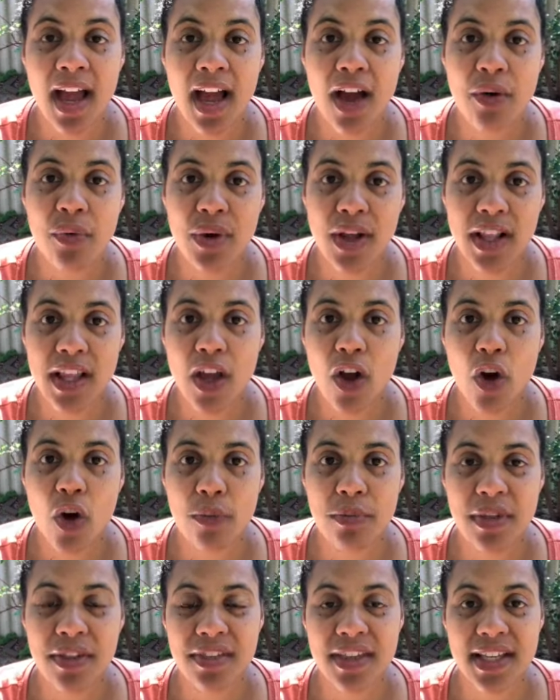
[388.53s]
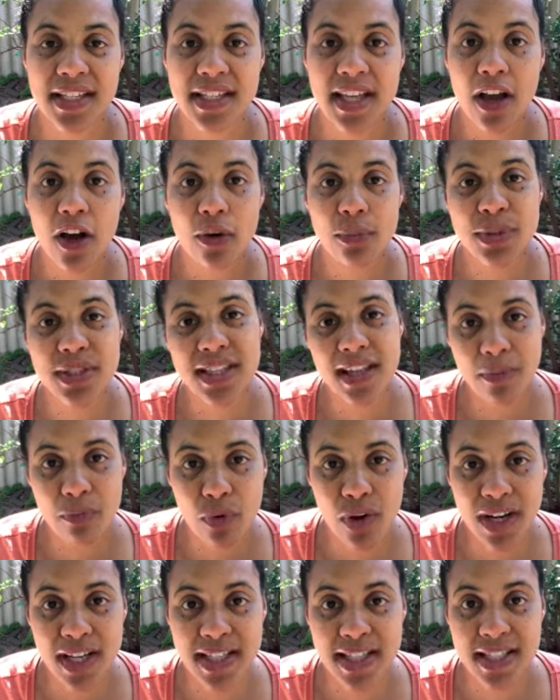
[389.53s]
I really hope that that's helped
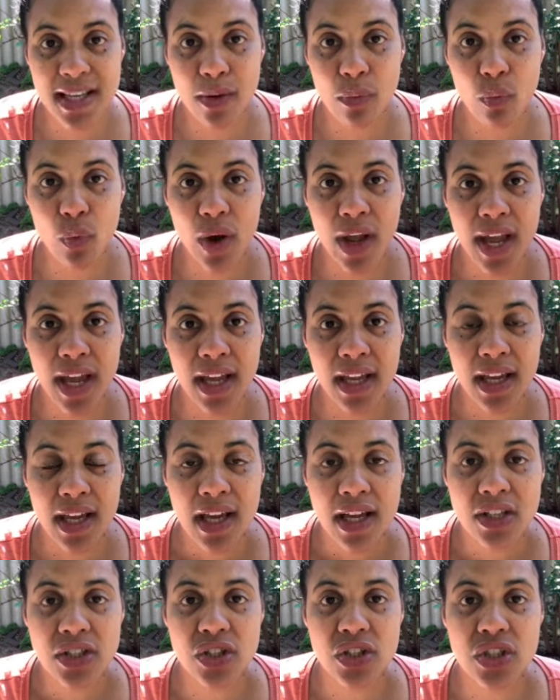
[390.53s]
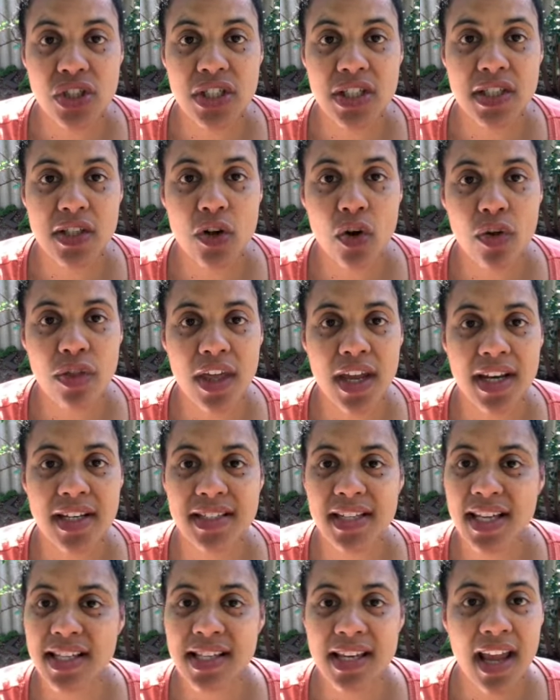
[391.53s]
someone in some way to just know that it
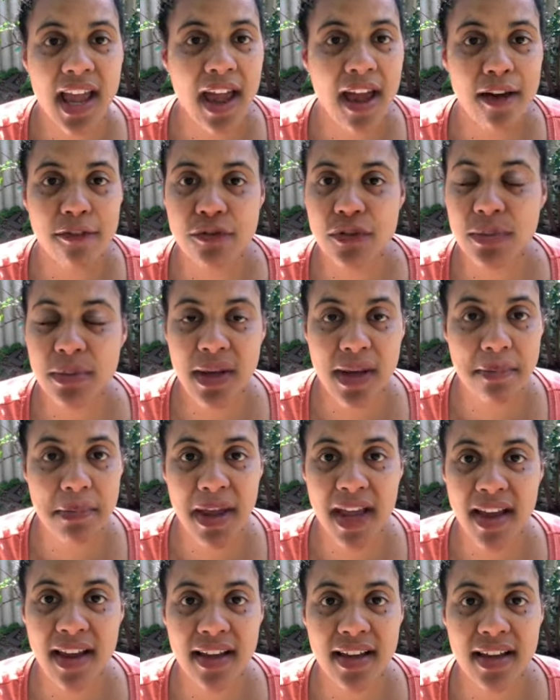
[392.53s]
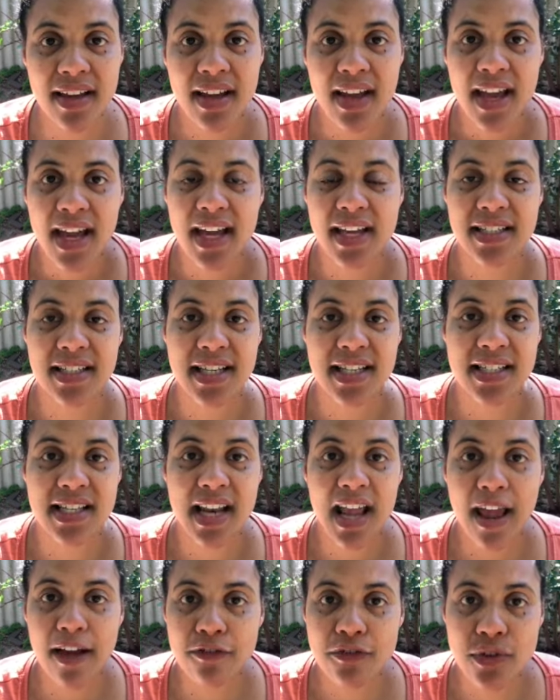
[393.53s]
doesn't have to be big, it doesn't
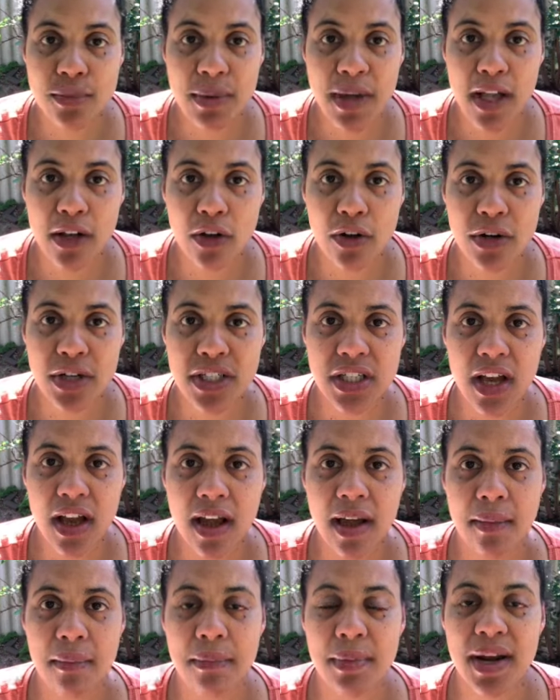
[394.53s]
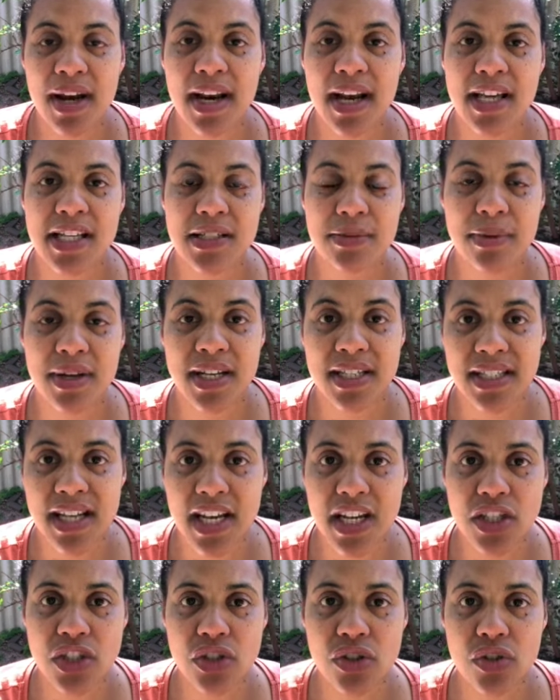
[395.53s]
have to be a lot of time, but it has to be
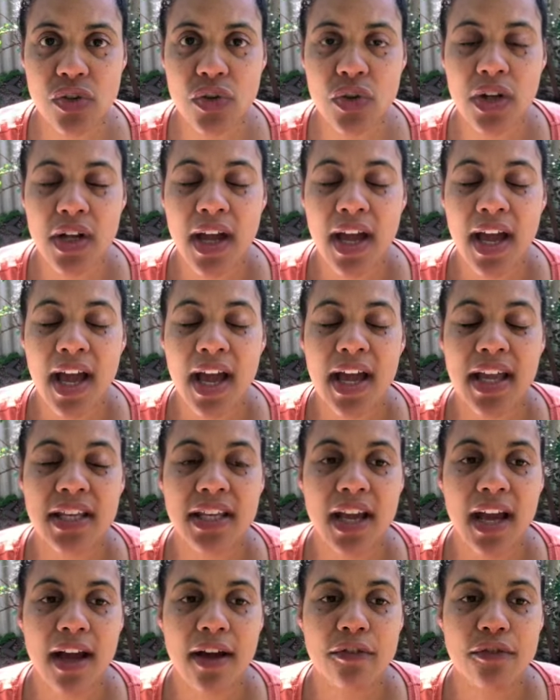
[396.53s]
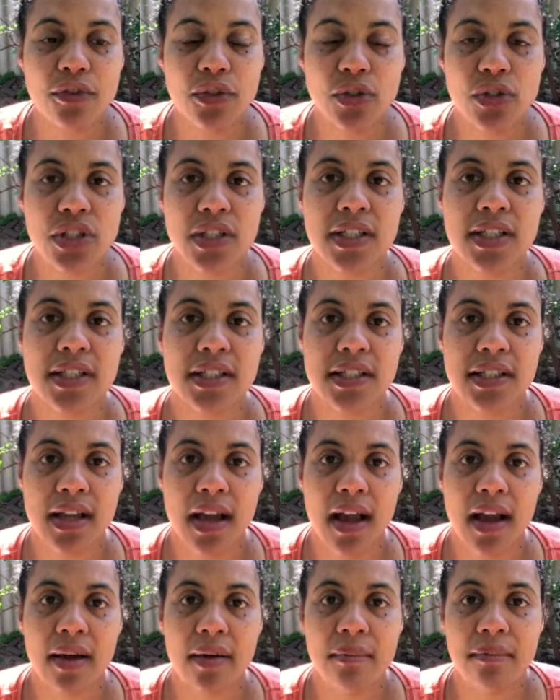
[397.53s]
intentional and you have to just
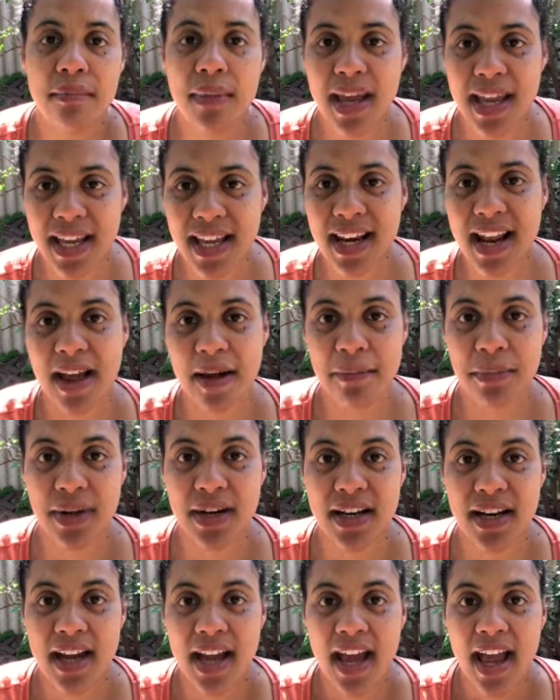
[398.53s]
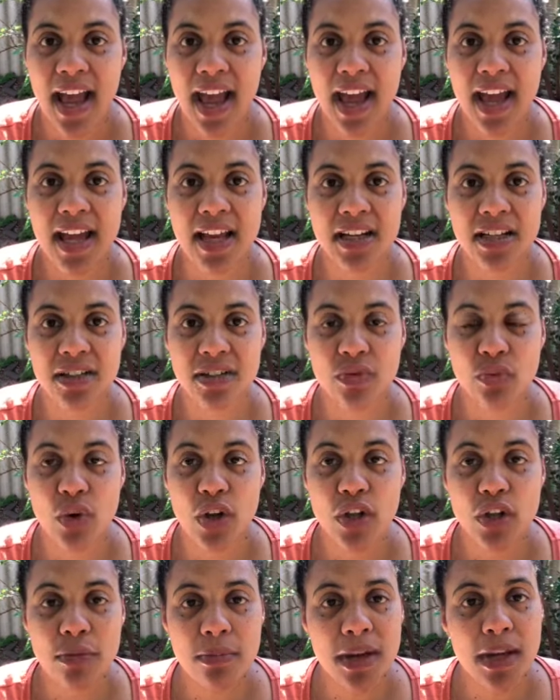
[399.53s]
make it happen. And
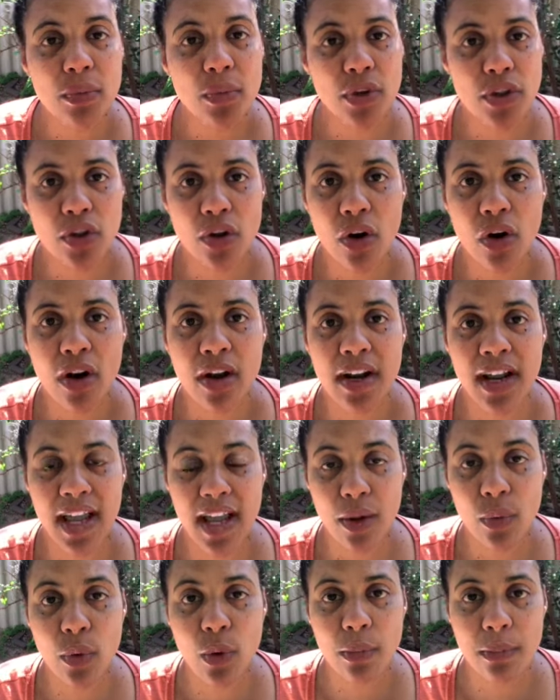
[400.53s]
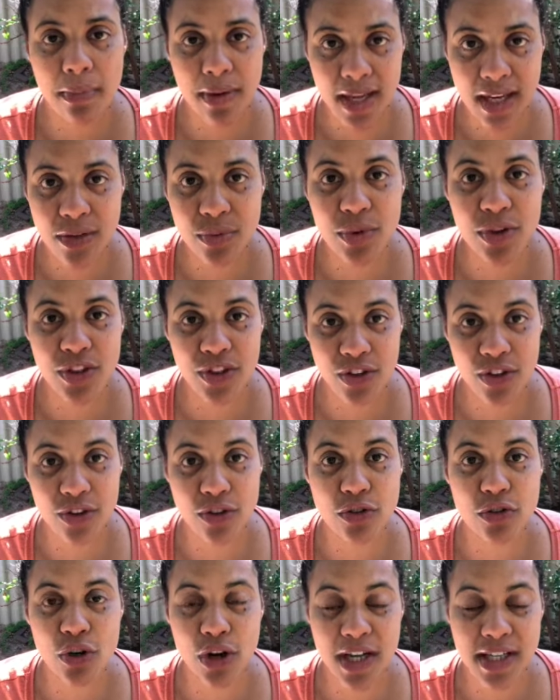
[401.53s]
when you meet with God, He will meet with you.
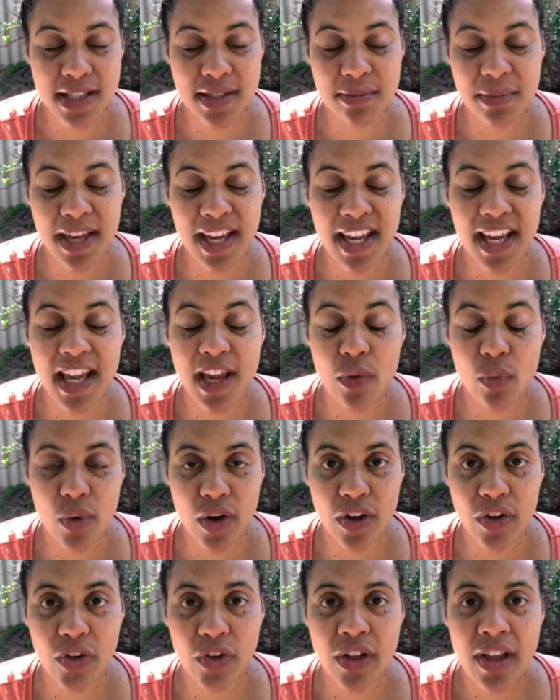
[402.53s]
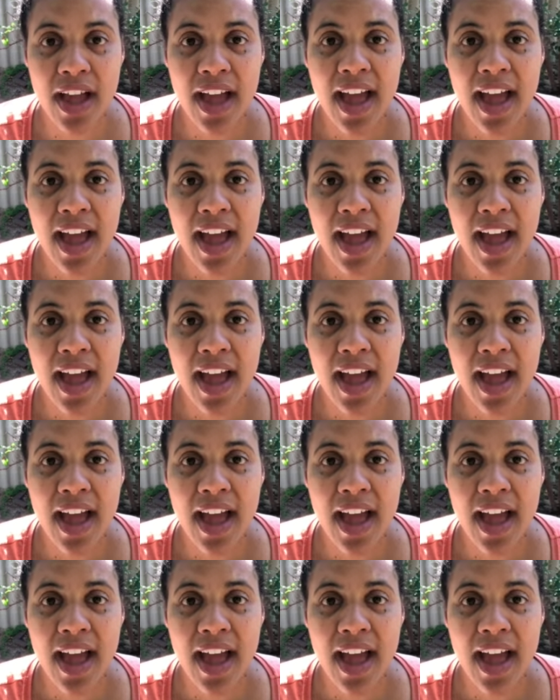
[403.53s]
Trust me, He will.